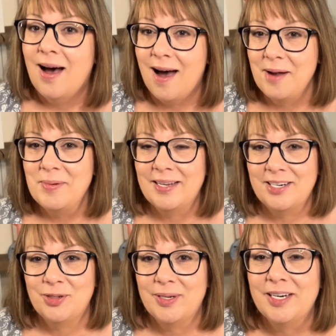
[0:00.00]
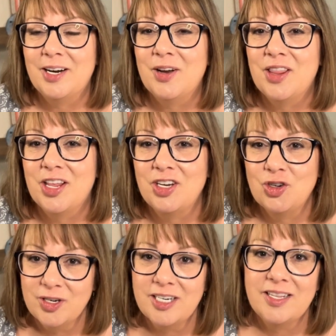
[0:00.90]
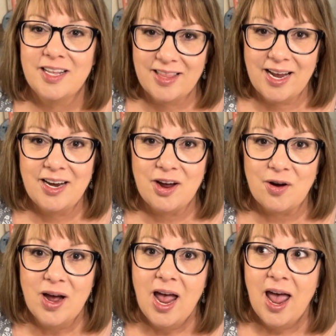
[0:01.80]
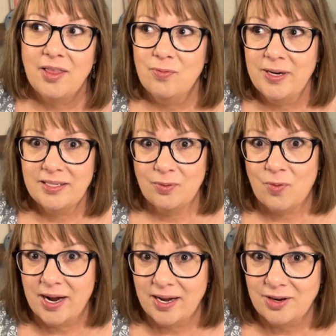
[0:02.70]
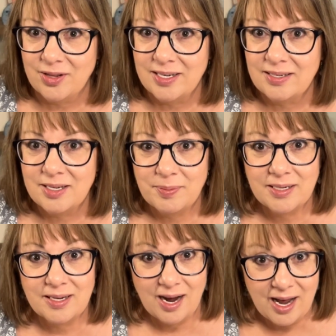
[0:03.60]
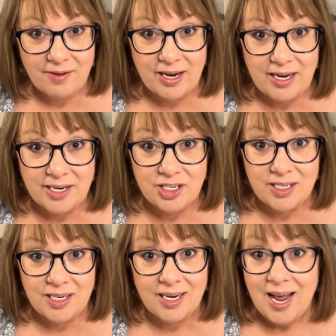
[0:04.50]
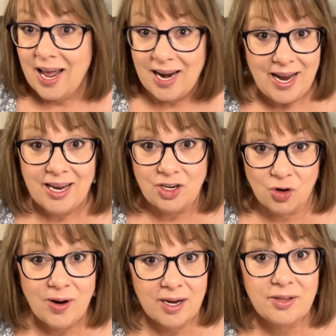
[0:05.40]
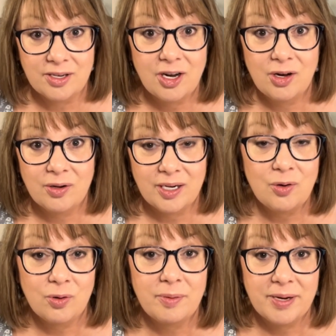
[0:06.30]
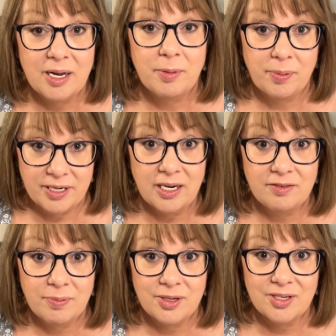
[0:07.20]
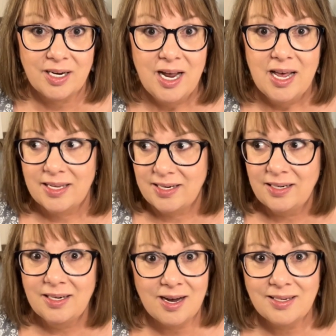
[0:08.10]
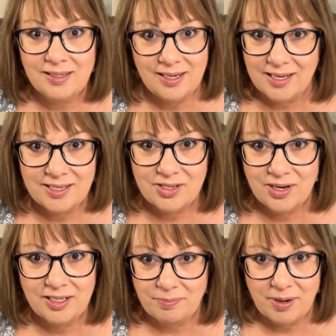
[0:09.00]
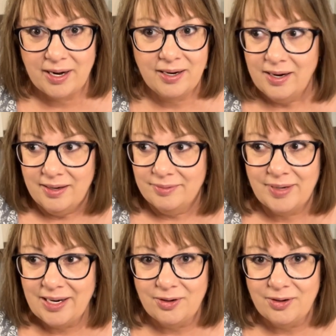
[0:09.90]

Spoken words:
I'm going to let you in on the tricks that they know. And the reason why I know these is because I have ADHD and I had to crack the code in order to become a productive person that didn't constantly get distracted by, I don't